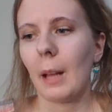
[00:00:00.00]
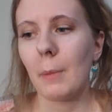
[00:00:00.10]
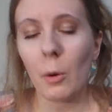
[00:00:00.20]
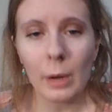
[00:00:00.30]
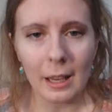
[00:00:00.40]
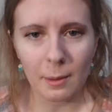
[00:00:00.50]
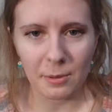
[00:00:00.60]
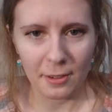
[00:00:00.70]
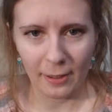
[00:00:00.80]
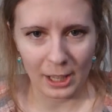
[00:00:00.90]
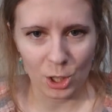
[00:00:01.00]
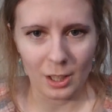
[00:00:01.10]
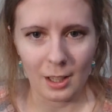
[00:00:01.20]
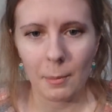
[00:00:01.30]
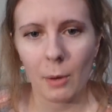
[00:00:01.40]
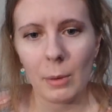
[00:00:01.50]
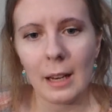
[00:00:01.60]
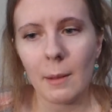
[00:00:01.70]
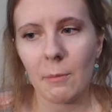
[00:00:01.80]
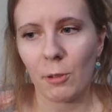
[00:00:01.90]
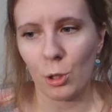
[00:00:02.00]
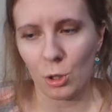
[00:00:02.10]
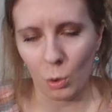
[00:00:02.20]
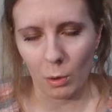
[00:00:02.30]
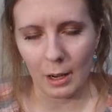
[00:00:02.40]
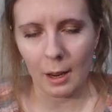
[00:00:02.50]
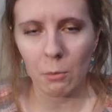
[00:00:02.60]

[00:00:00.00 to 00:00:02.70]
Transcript: I'm not reading them for fiction. I'm not reading them for a story.